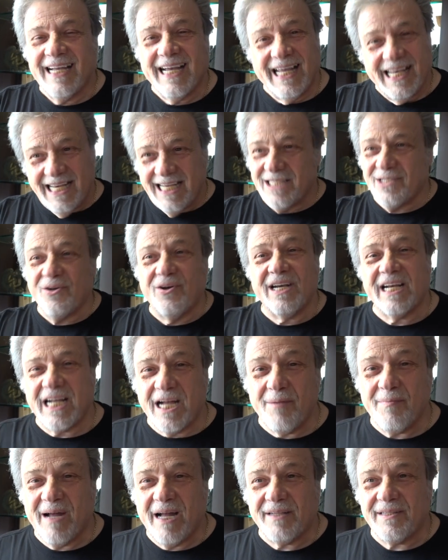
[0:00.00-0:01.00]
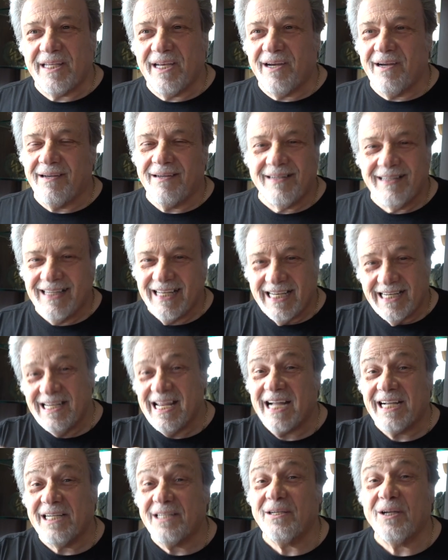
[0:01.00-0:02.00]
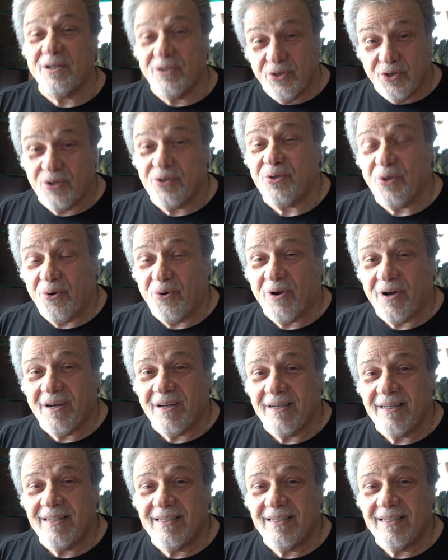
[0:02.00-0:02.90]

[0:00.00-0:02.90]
and he's going to come out there knocking on your door.